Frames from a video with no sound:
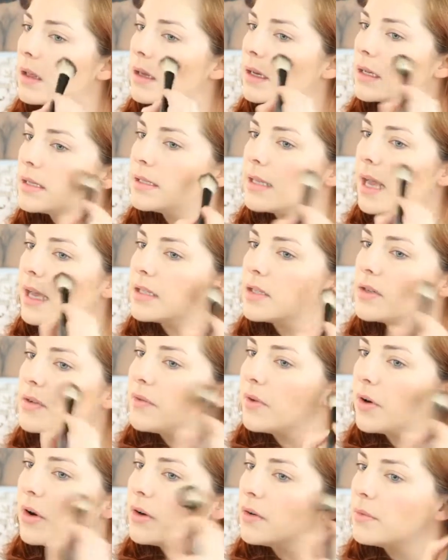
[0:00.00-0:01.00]
Because as
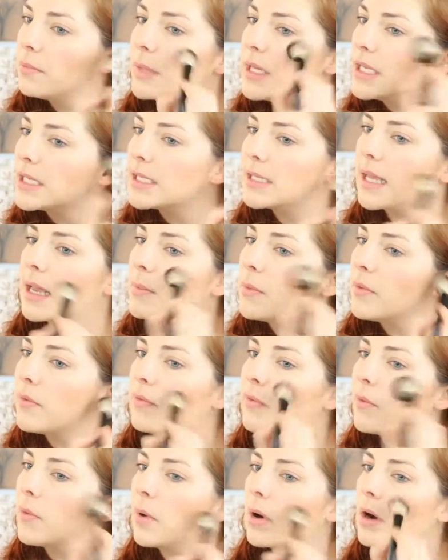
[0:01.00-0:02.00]
you've heard me say
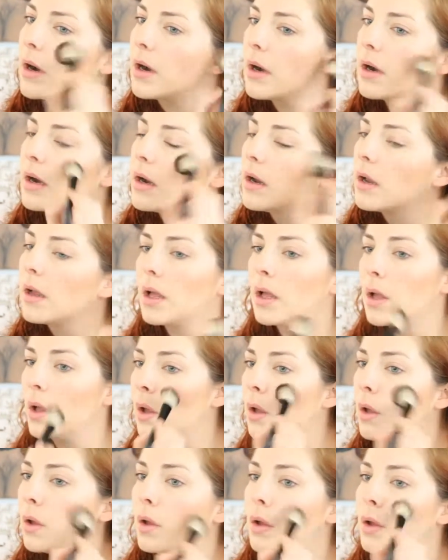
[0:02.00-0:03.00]
before,
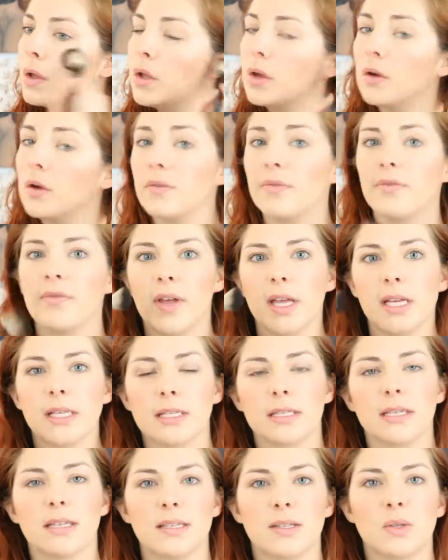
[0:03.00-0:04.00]
your
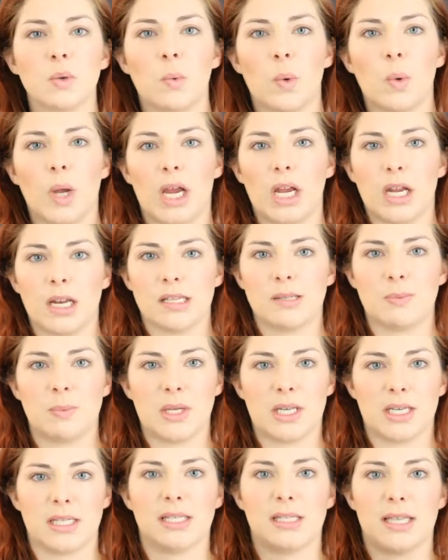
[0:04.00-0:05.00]
face is the way it is
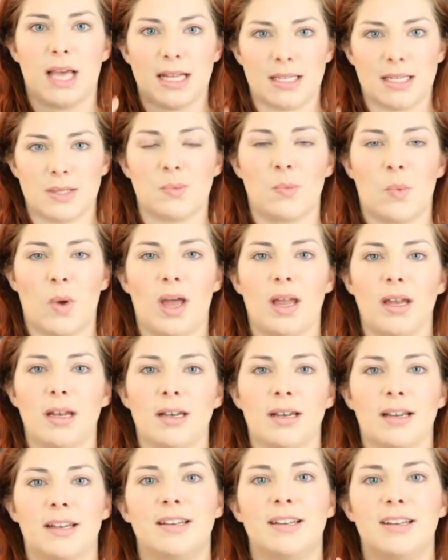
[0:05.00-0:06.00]
because that's what,
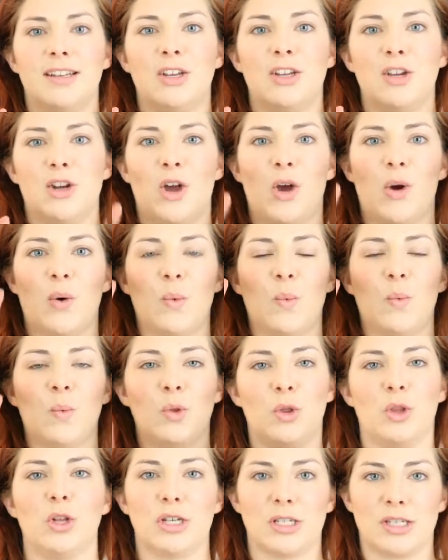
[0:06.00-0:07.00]
you know,
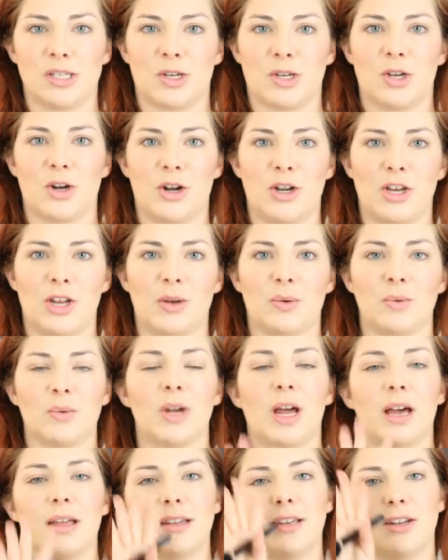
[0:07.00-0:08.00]
looks good on you.
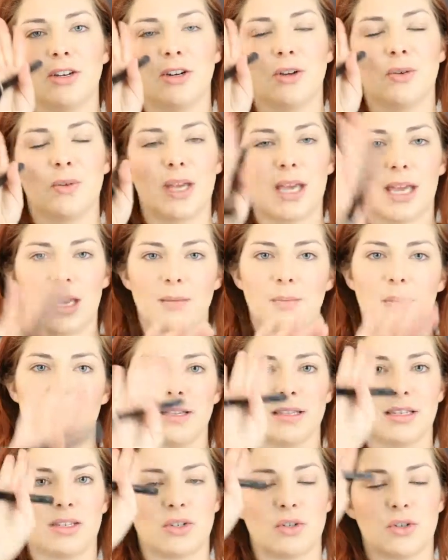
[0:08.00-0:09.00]
Not, you know, like getting
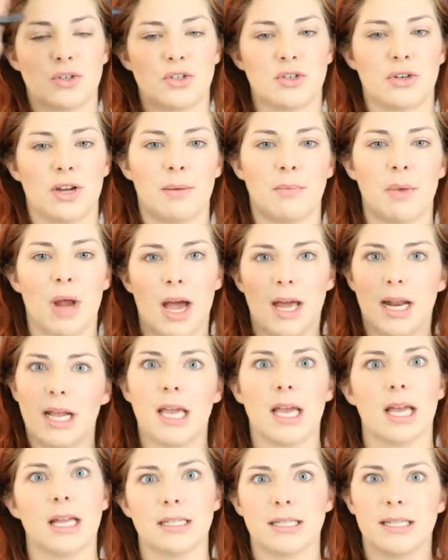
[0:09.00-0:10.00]
plastic surgery. I'm not
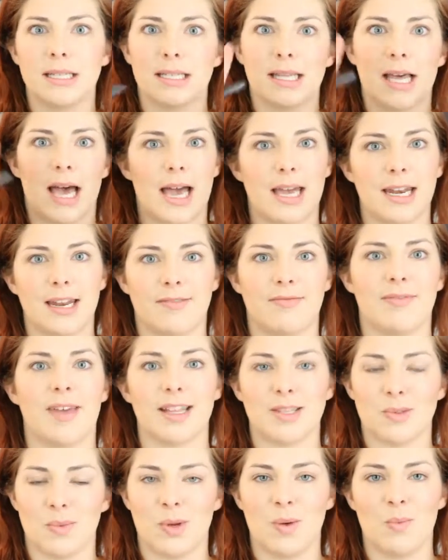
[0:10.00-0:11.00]
against that if
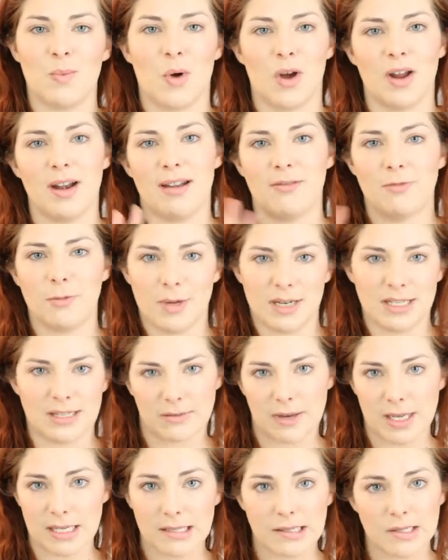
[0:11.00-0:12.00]
that's what you want. Everybody's
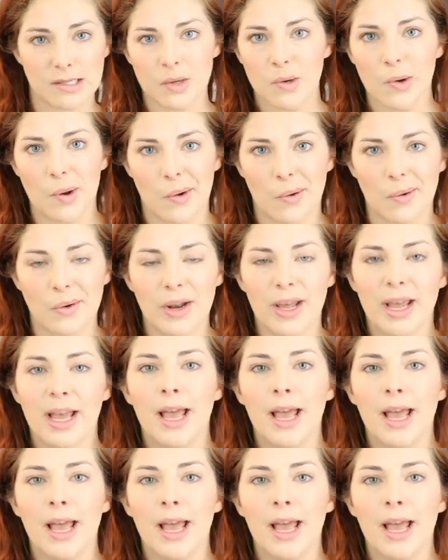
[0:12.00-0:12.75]
face is their own.